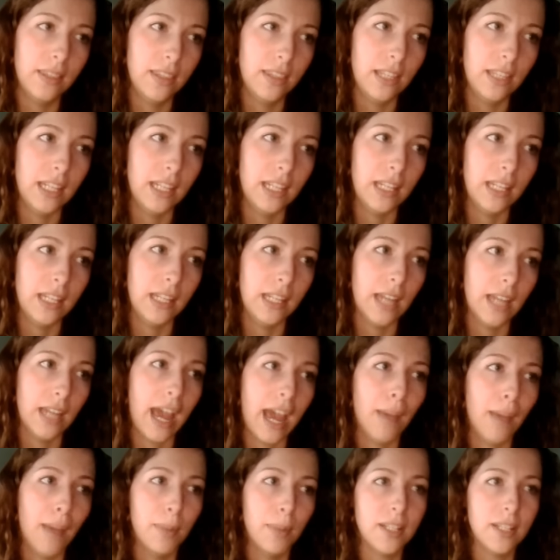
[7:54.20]
the
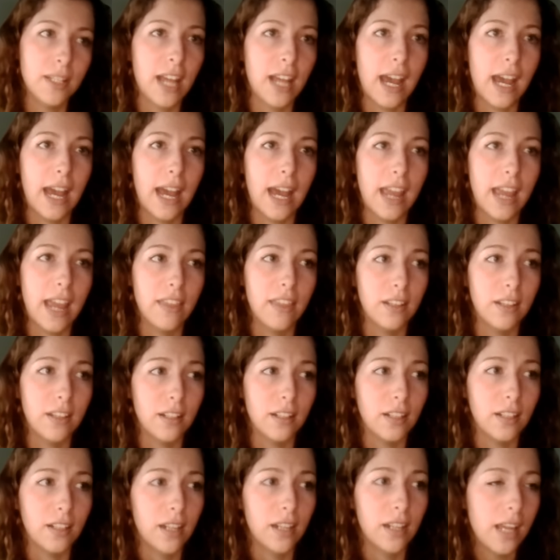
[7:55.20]
habitat
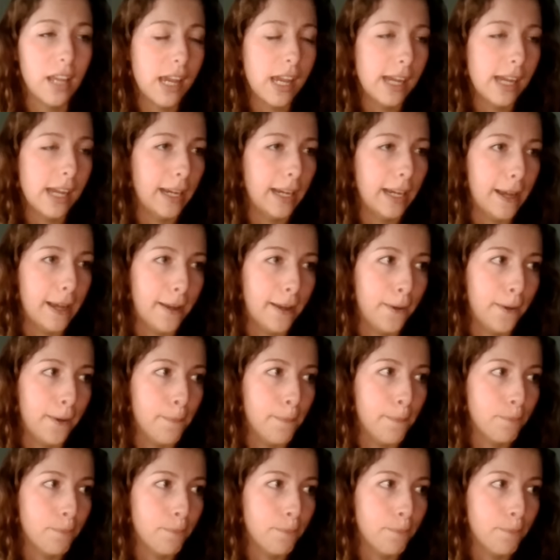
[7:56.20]
either uh,